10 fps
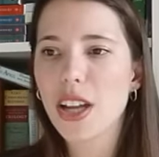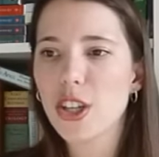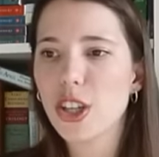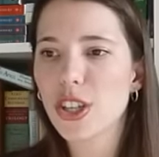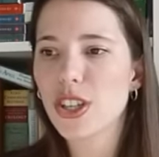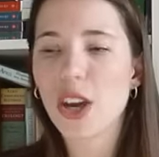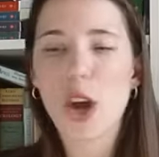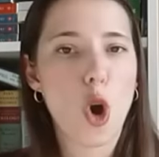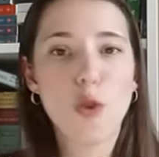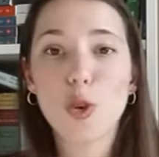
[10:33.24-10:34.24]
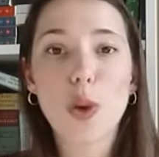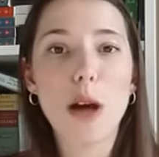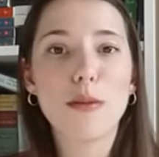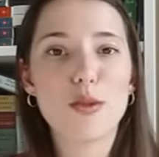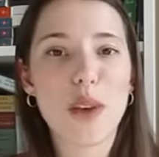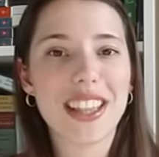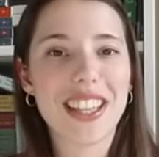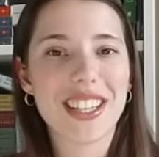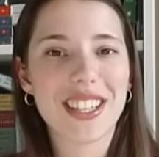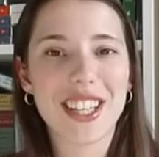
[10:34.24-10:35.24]
just overwhelmed by
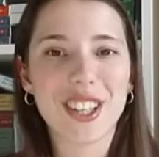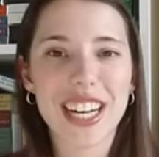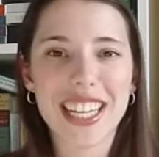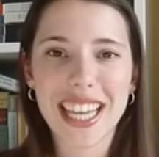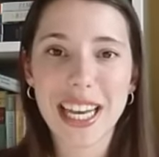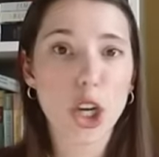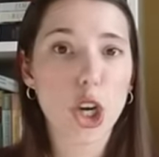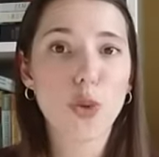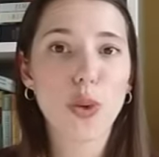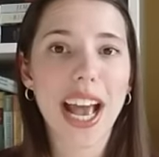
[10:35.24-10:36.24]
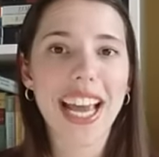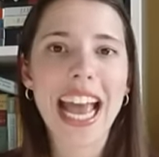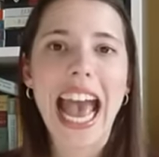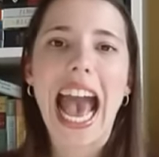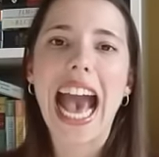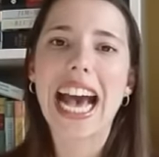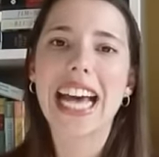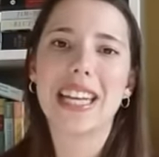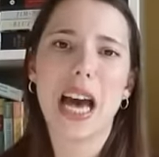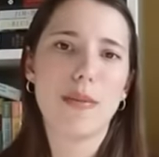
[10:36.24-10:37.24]
this series in a good way,
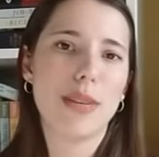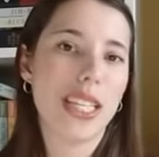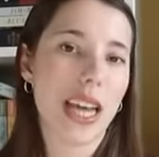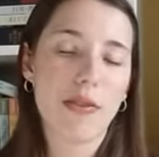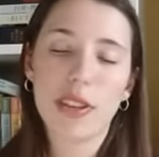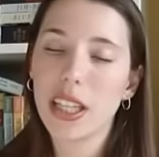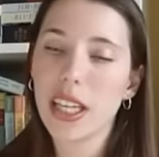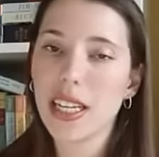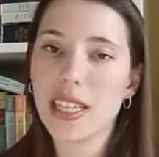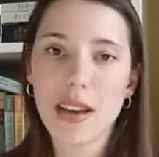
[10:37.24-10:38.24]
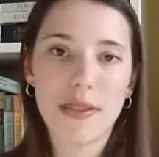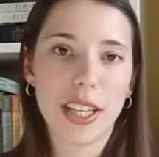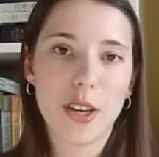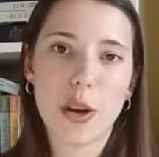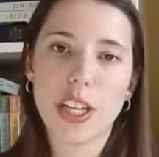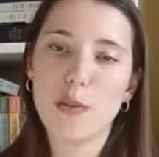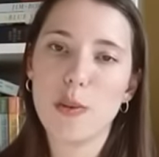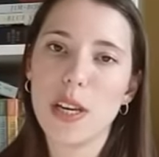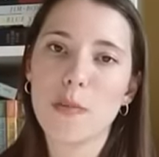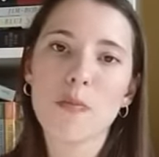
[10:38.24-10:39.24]
and I'm definitely going to
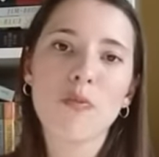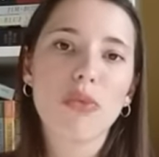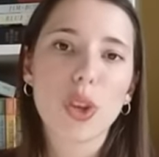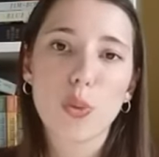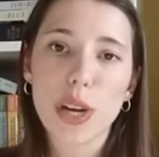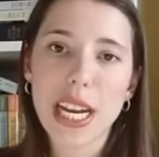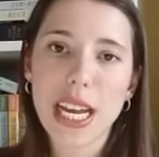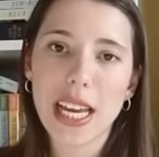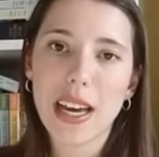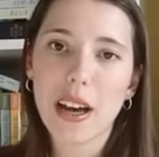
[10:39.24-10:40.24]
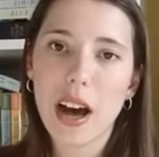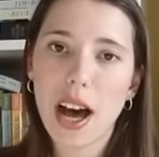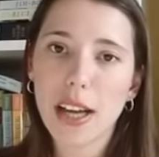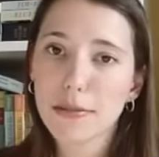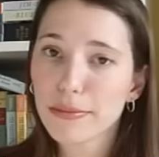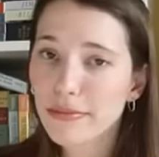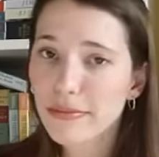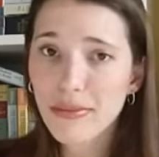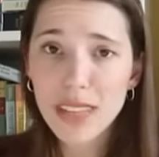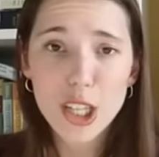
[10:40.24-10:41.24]
be reading
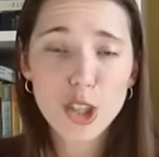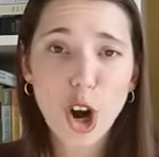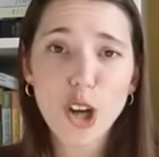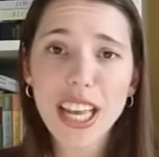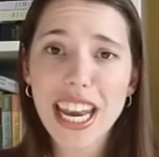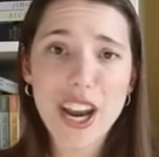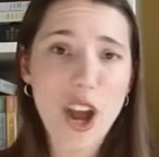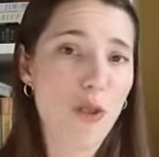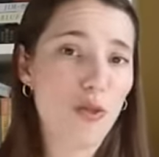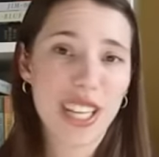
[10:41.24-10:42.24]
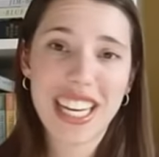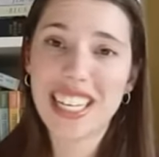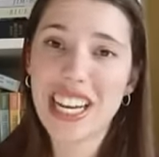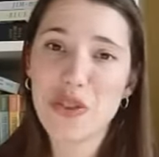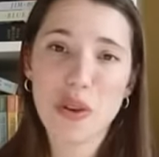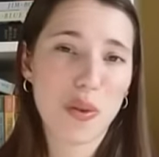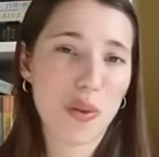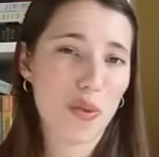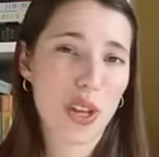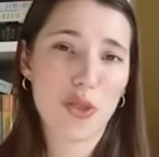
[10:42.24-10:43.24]
Scarlet and hopefully
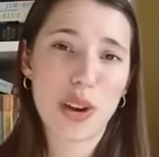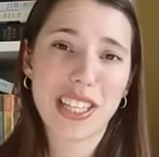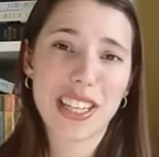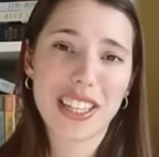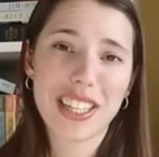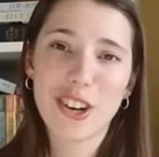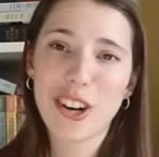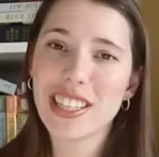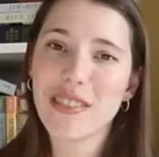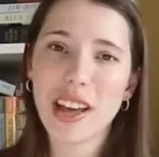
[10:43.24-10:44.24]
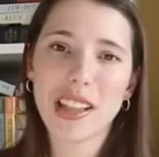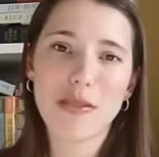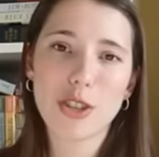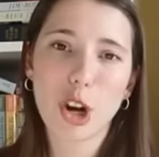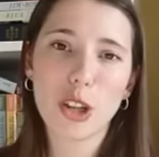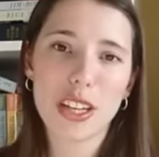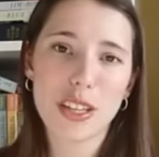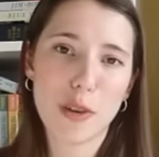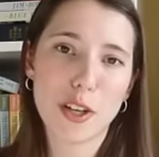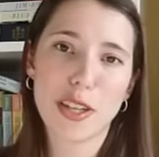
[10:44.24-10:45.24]
continuing with the rest of the series if I love Scarlet
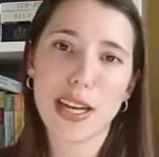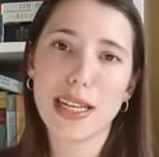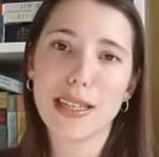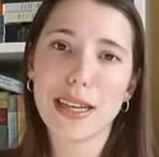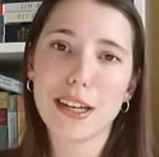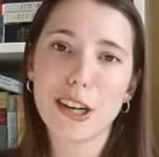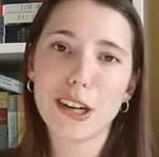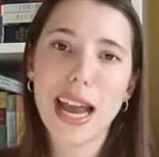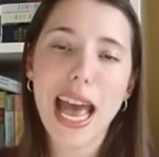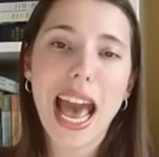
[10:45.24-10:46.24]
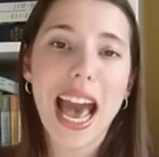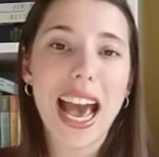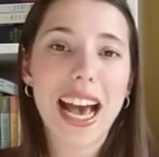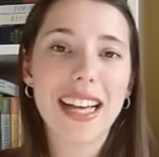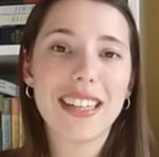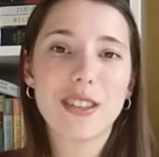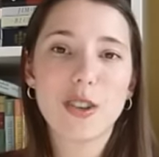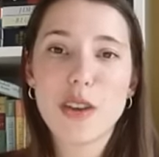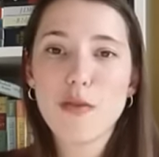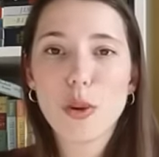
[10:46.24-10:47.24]
as much as I did Cinder, and
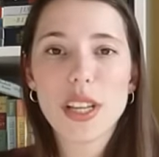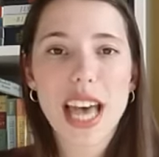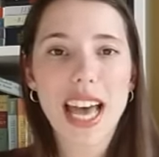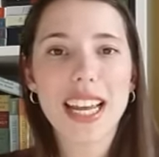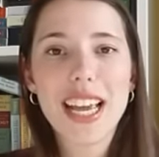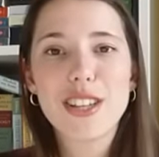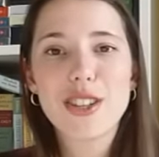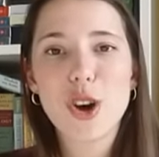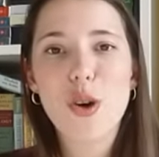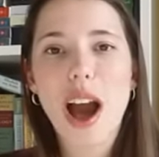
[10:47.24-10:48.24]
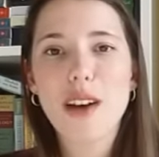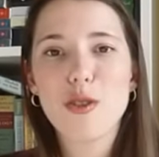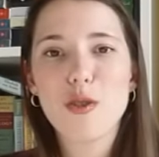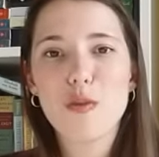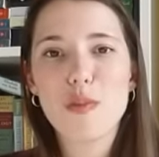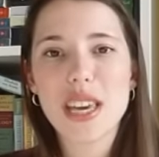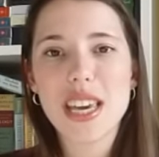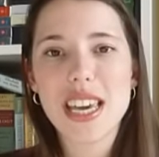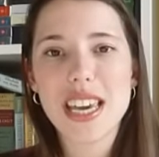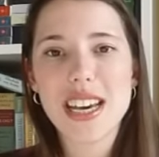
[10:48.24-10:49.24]
looking forward to that. So I will
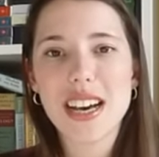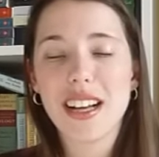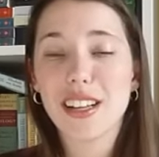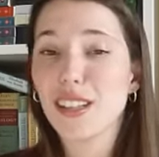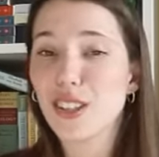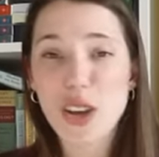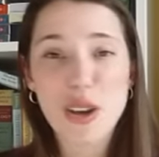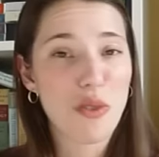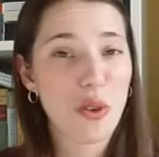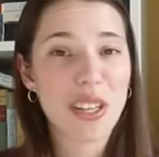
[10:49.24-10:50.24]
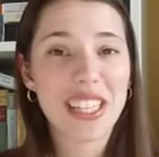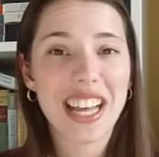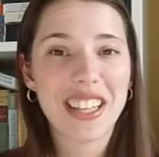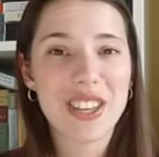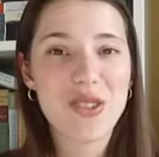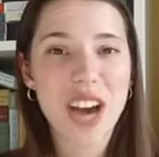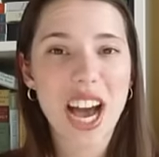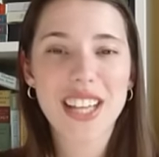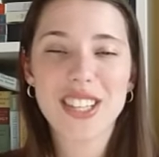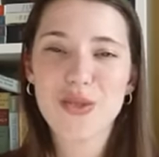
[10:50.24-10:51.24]
be looking forward to telling you
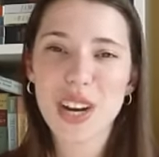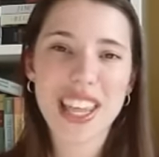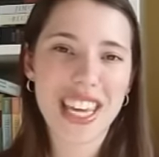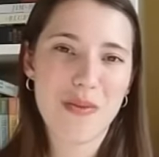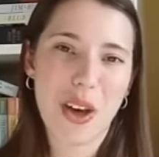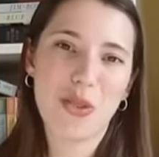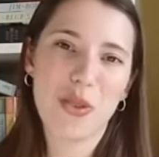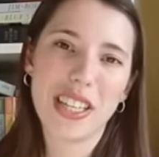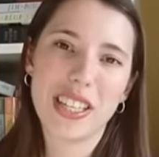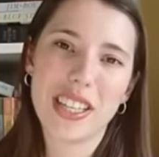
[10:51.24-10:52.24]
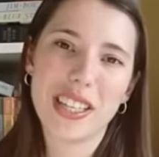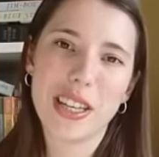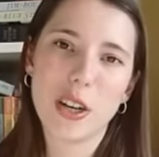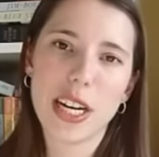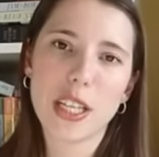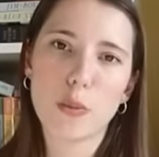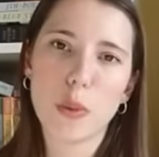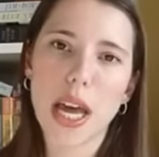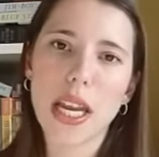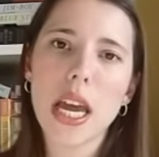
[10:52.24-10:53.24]
guys what I think about the rest of the series,
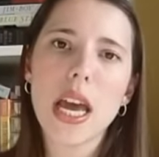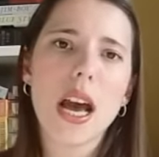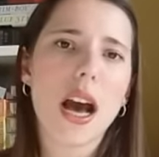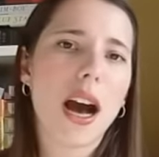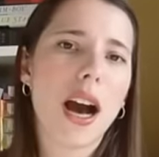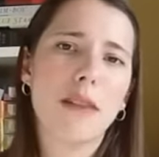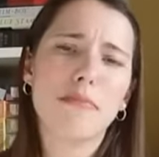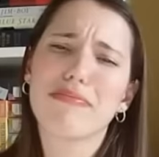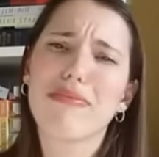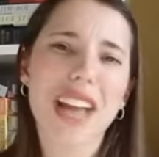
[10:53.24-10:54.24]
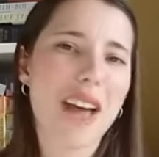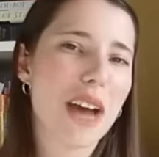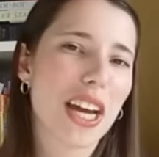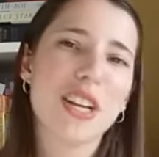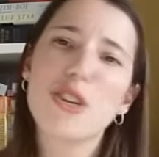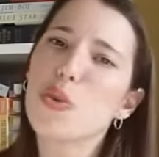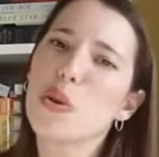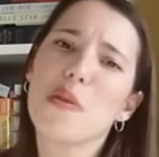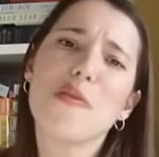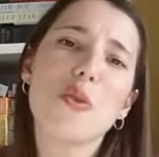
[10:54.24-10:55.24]
but I'm not going to do
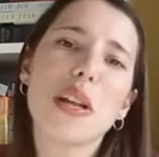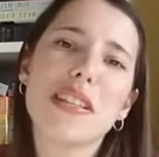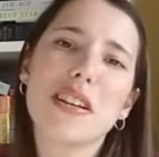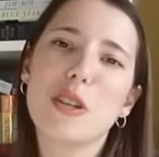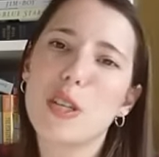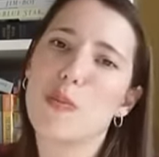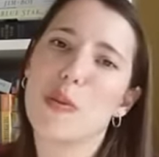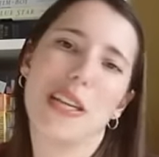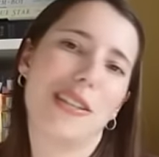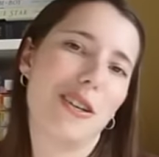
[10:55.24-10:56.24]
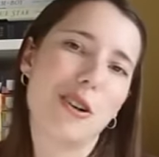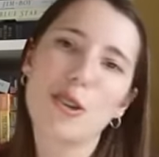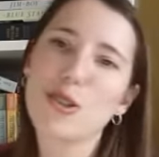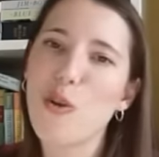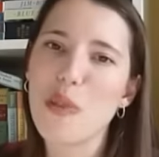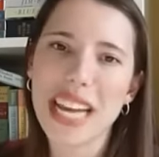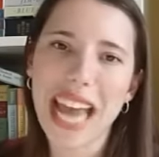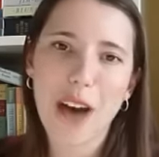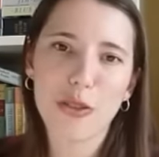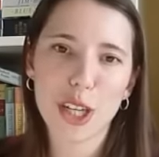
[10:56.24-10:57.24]
a review on Cinder just because there are so many
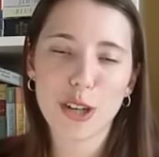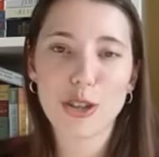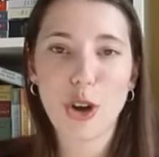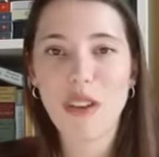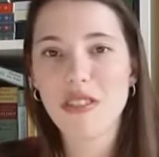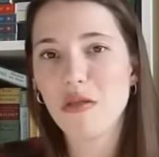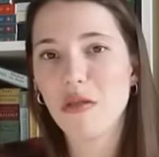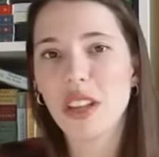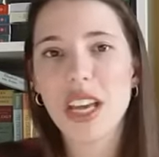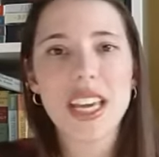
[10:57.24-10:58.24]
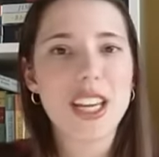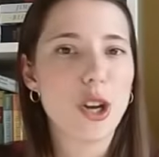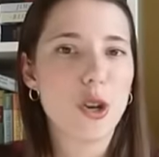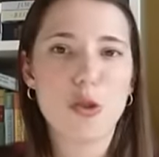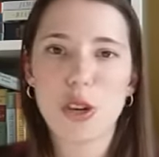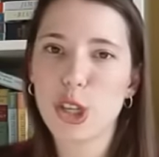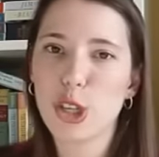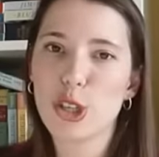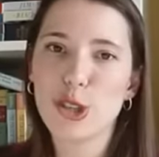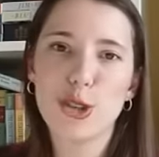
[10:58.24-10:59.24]
out there. So if you could
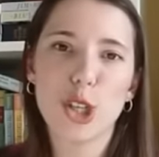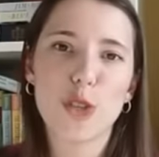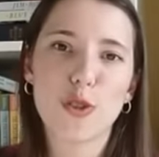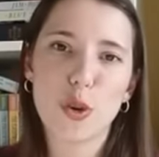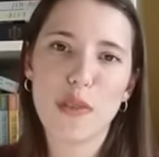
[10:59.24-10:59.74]
just search for